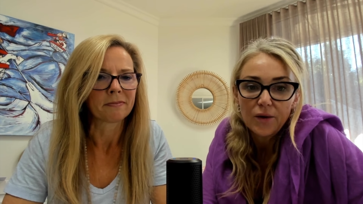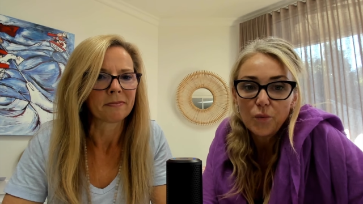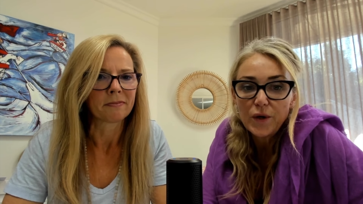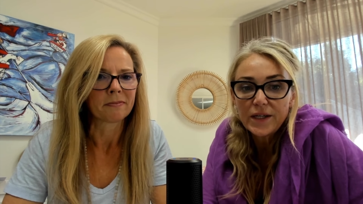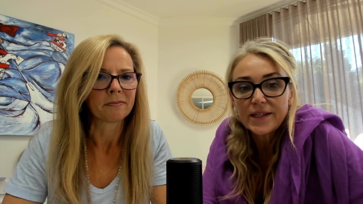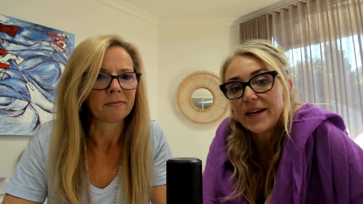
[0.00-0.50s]

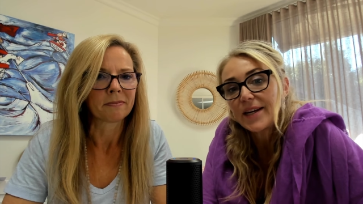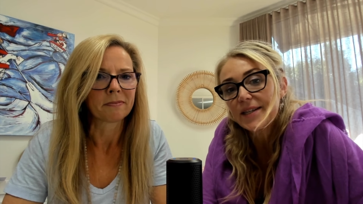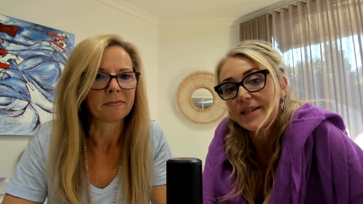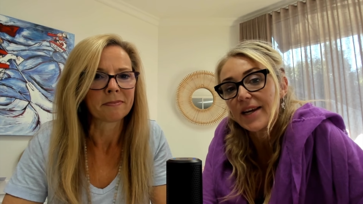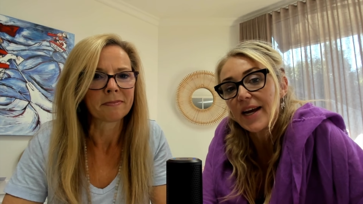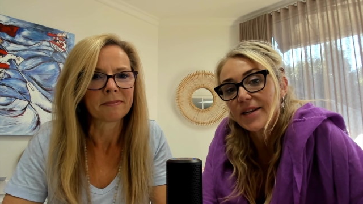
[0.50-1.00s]
Speaker 1: we say a
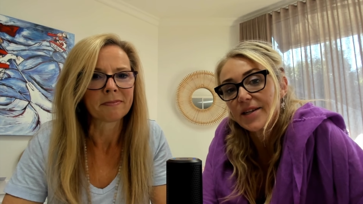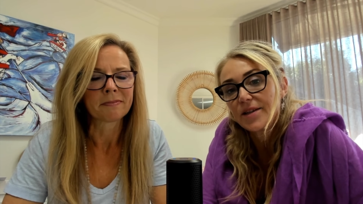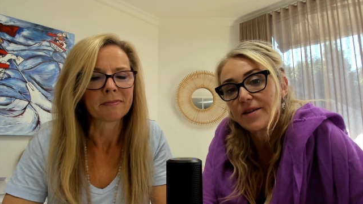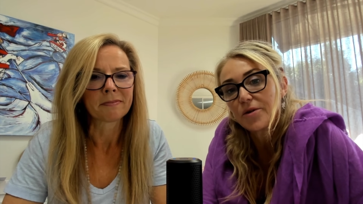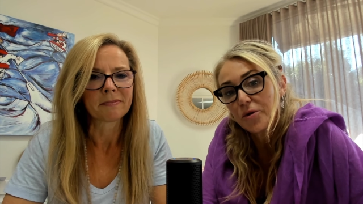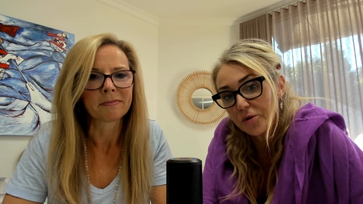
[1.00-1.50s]

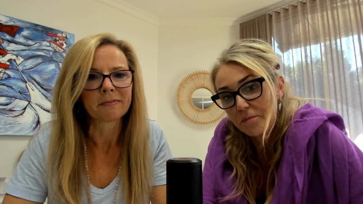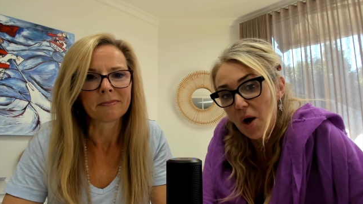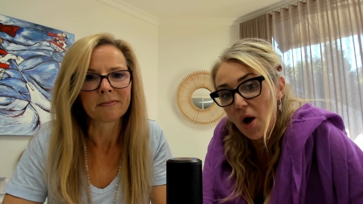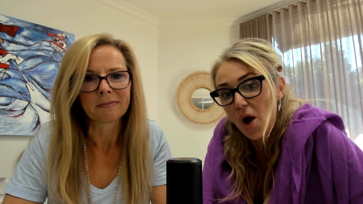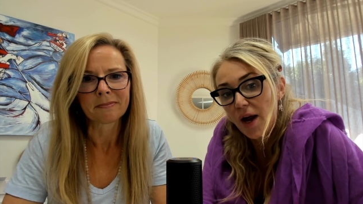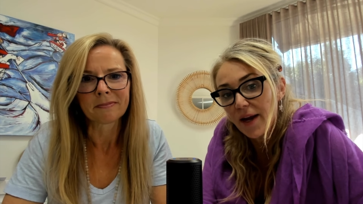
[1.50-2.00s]
scattered
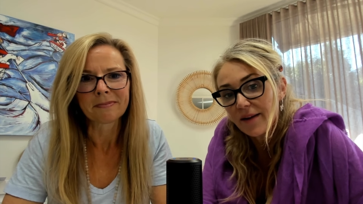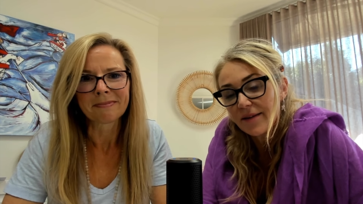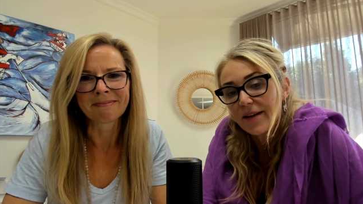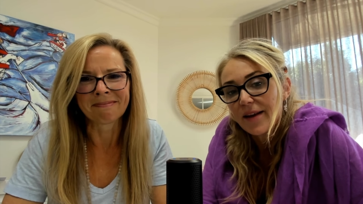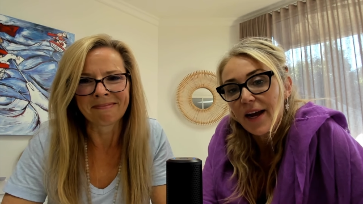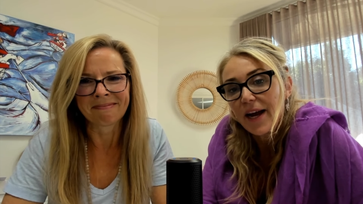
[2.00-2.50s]
goodbye.
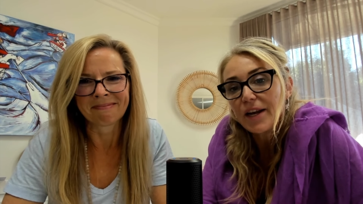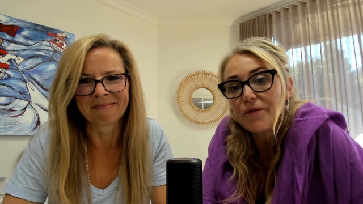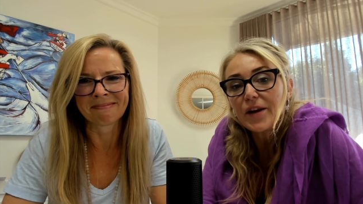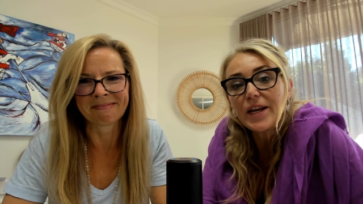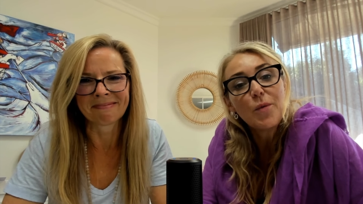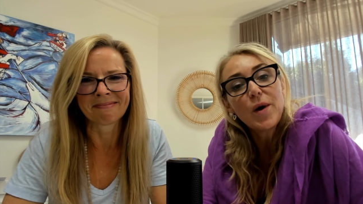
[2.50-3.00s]
And
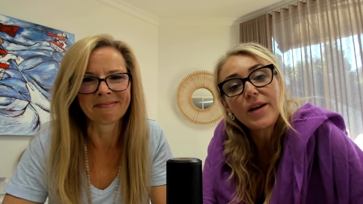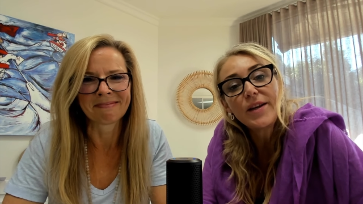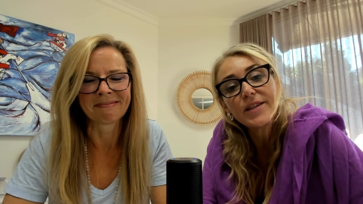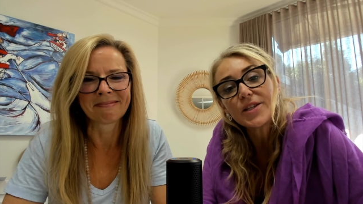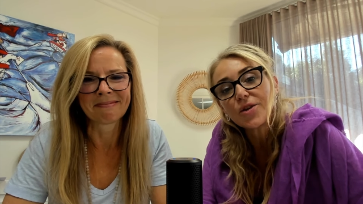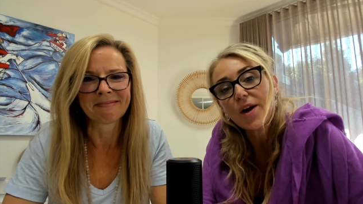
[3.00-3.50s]
if anyone
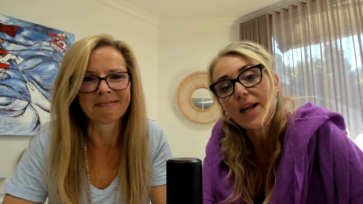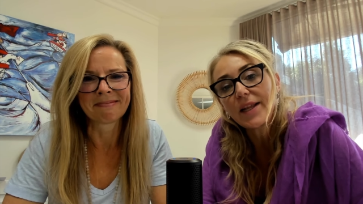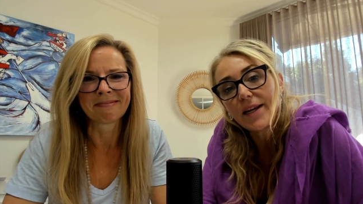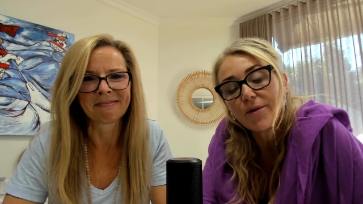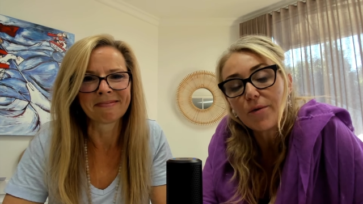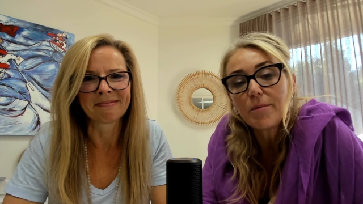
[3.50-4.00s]
in
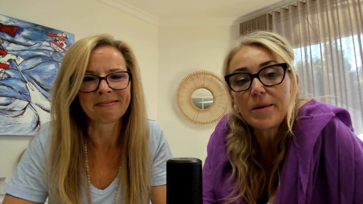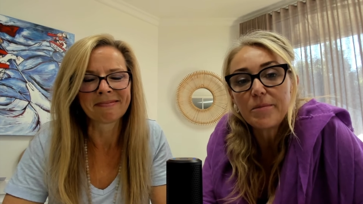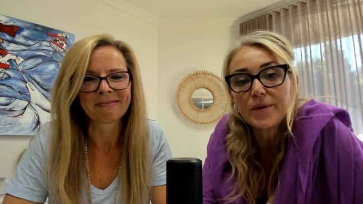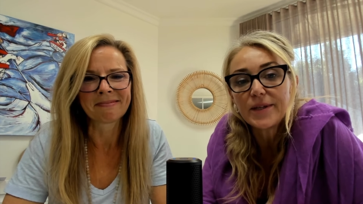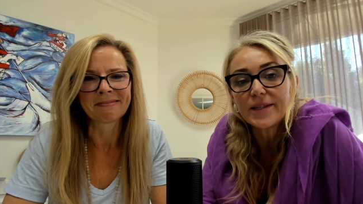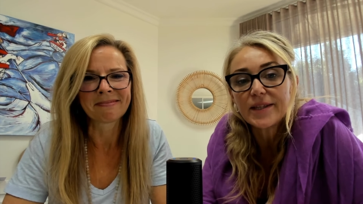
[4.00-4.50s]
Australia
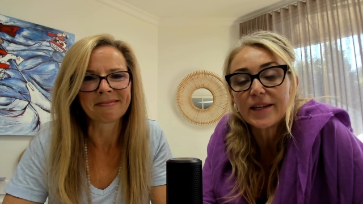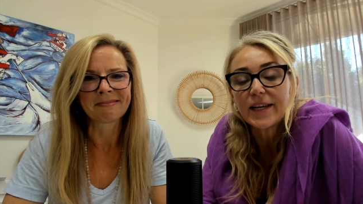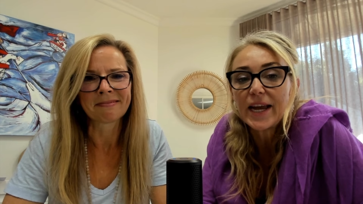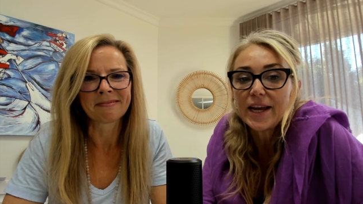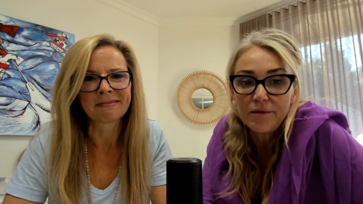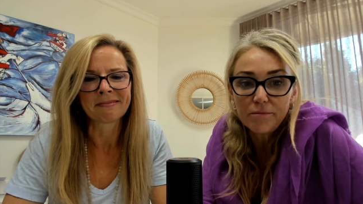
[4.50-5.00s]
remembers the
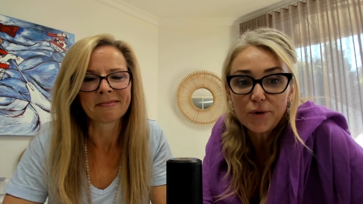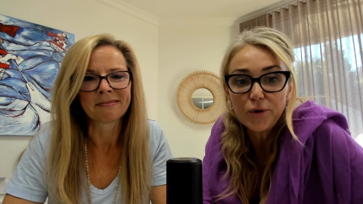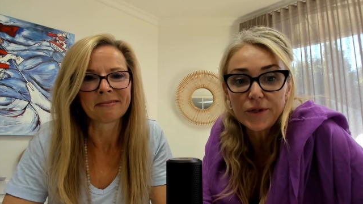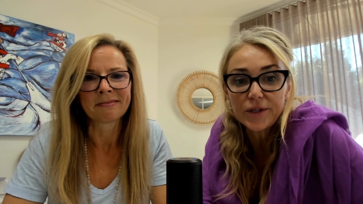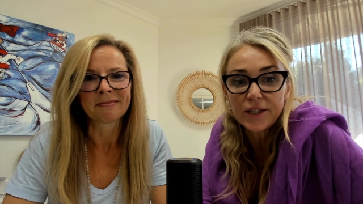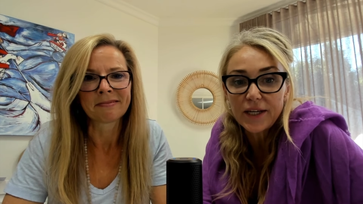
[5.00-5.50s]
Ken
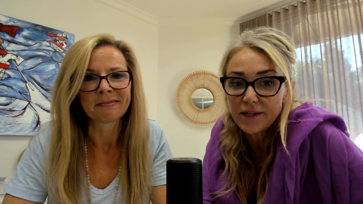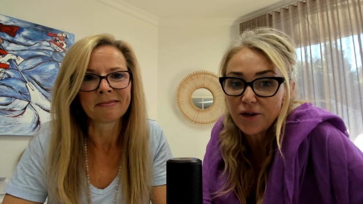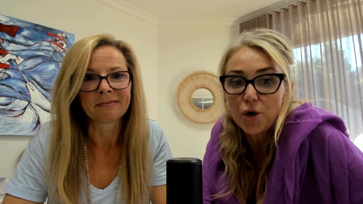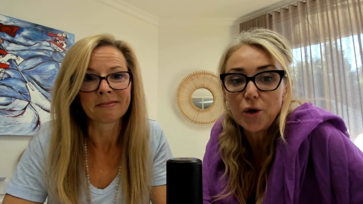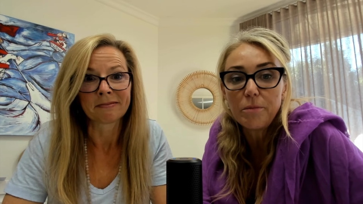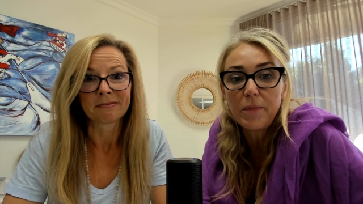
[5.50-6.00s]
Bruce Has
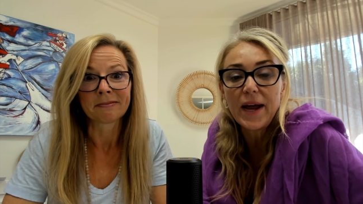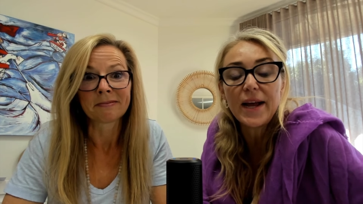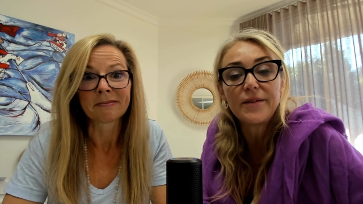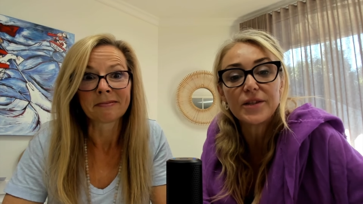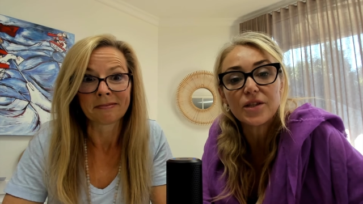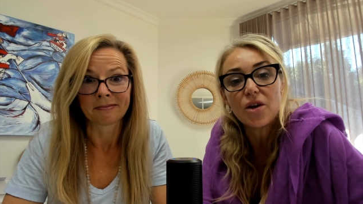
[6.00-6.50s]
Gone
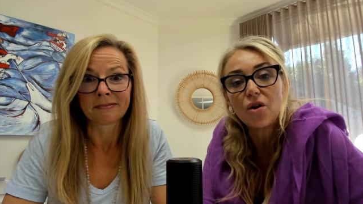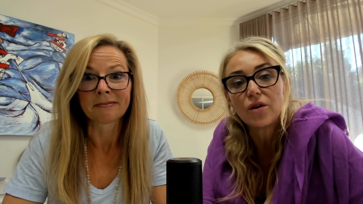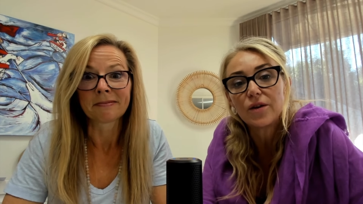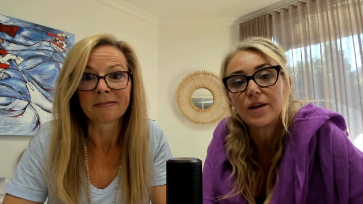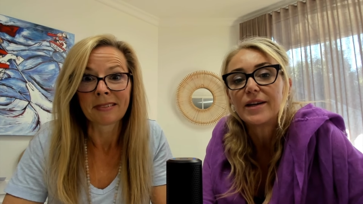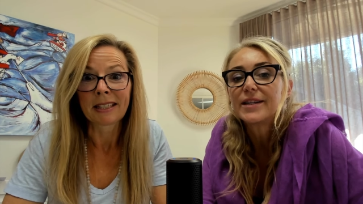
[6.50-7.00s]
Mad
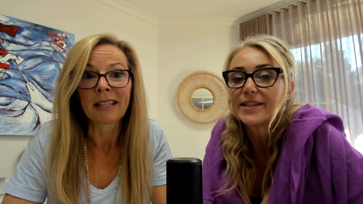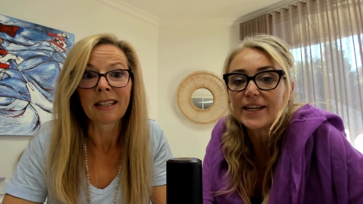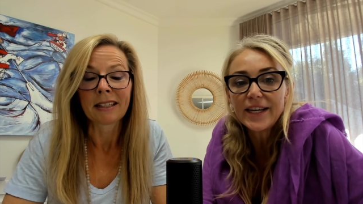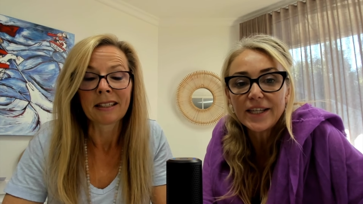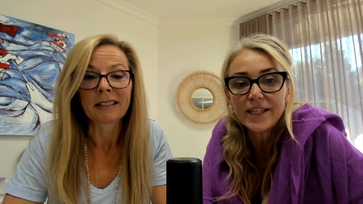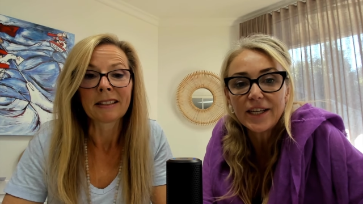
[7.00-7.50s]
song,
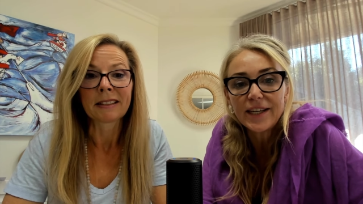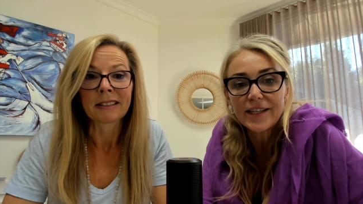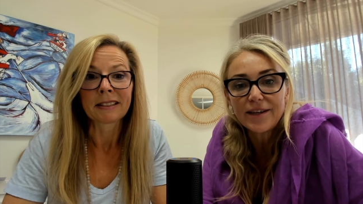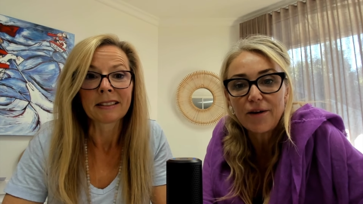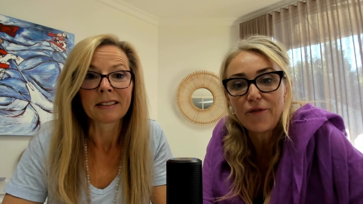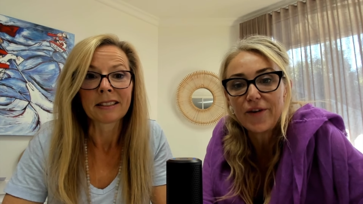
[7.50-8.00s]
sing it to
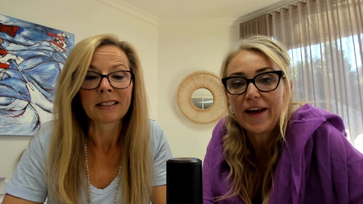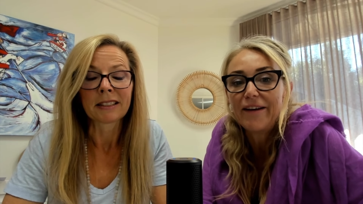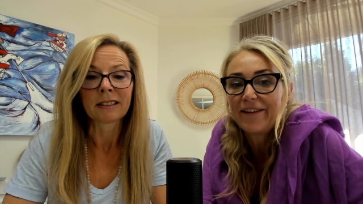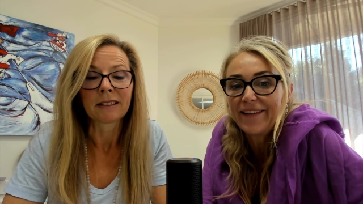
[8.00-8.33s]
yourself and have